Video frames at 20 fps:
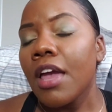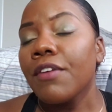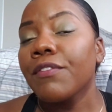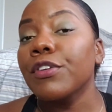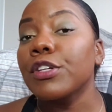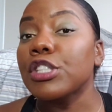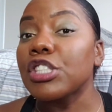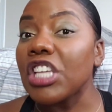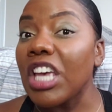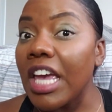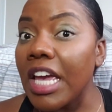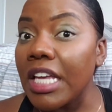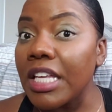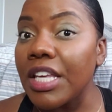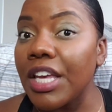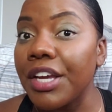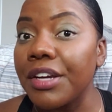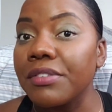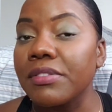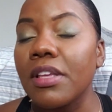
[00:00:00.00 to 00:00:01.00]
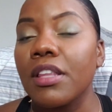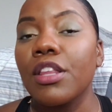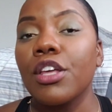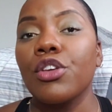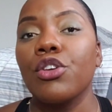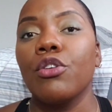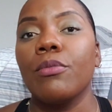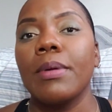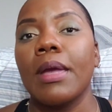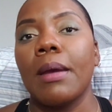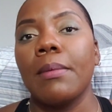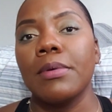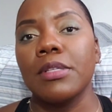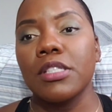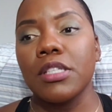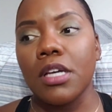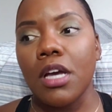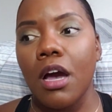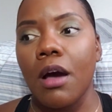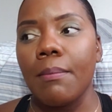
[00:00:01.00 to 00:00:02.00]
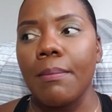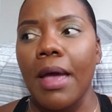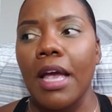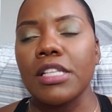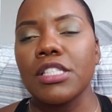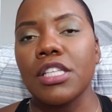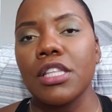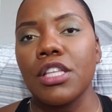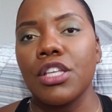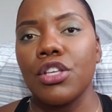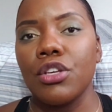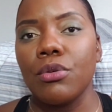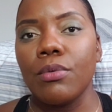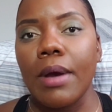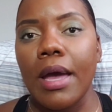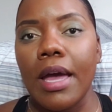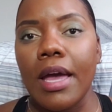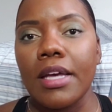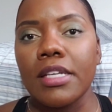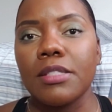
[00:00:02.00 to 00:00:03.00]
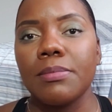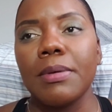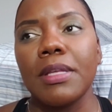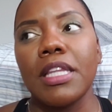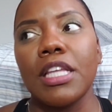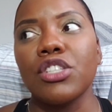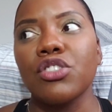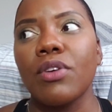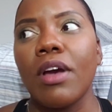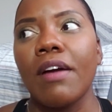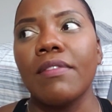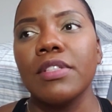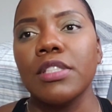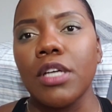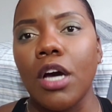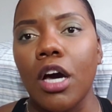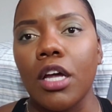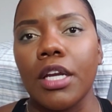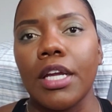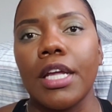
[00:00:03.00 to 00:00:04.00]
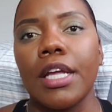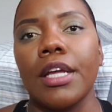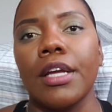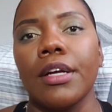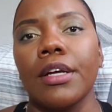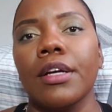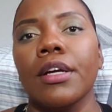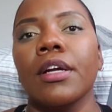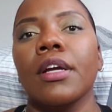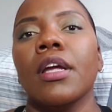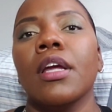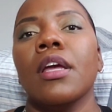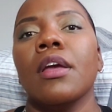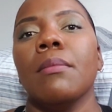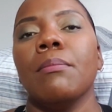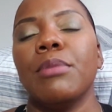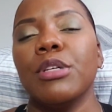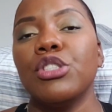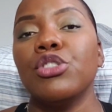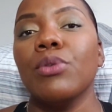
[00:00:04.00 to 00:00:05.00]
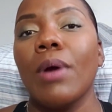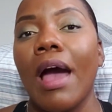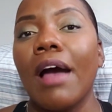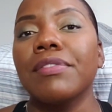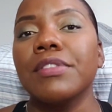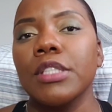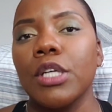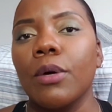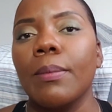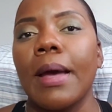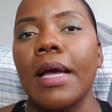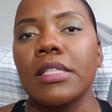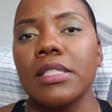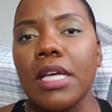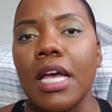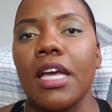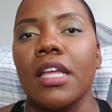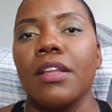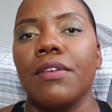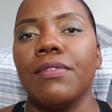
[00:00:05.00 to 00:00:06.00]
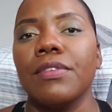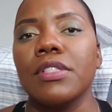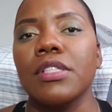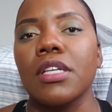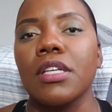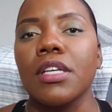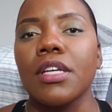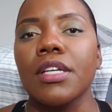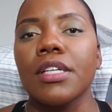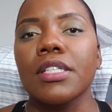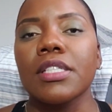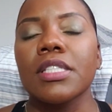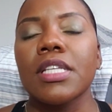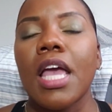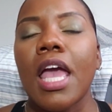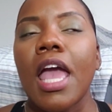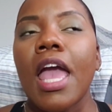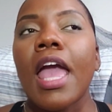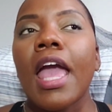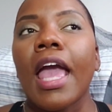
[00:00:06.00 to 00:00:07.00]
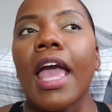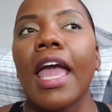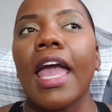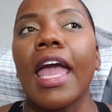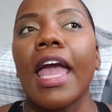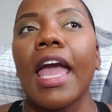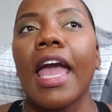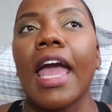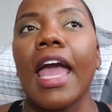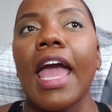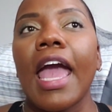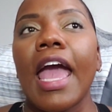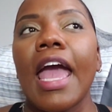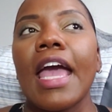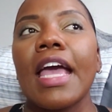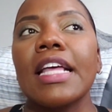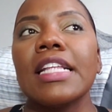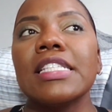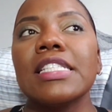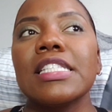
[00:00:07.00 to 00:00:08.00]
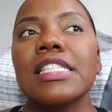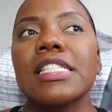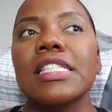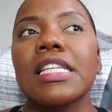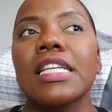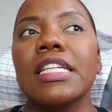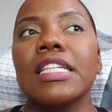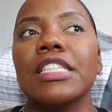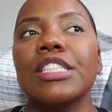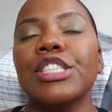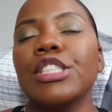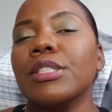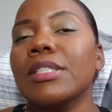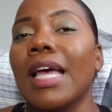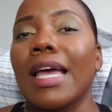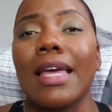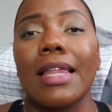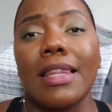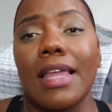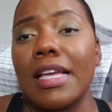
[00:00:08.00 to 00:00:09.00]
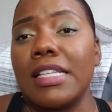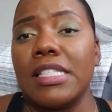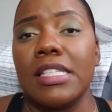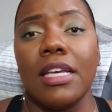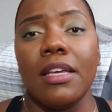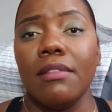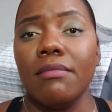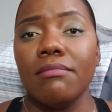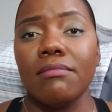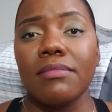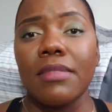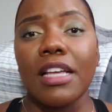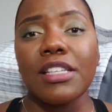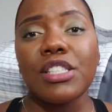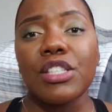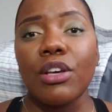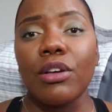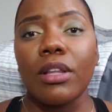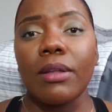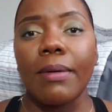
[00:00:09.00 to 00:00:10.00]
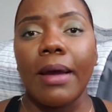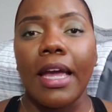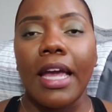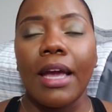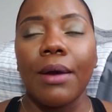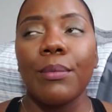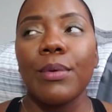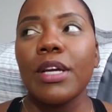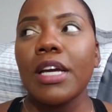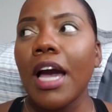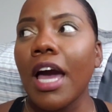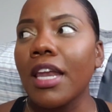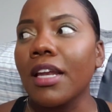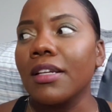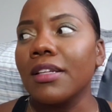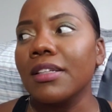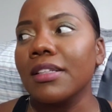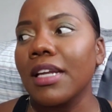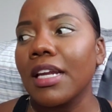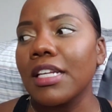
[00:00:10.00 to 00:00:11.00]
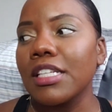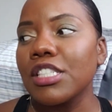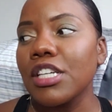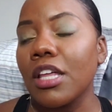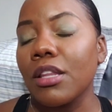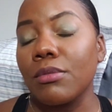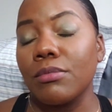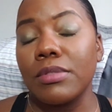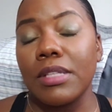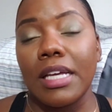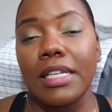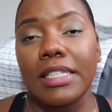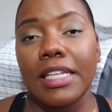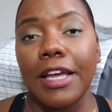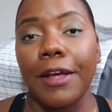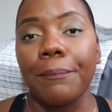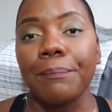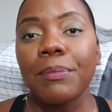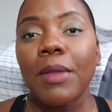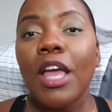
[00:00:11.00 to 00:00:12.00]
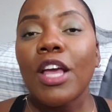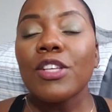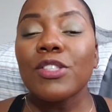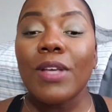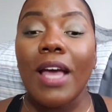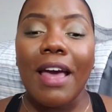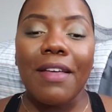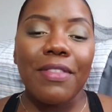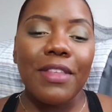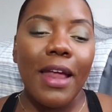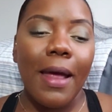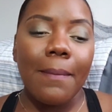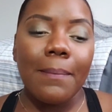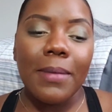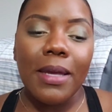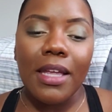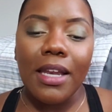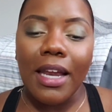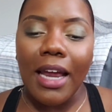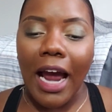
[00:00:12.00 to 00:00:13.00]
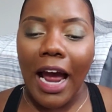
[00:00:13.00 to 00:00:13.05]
for 10 years, and then you'll be able to come back to the U.S., being that you have a daughter here, but you have to go back to Haiti for 10 years. And she's like, and that's it. That's the only way. And we kind of looked at each other and was like, damn. So after that meeting,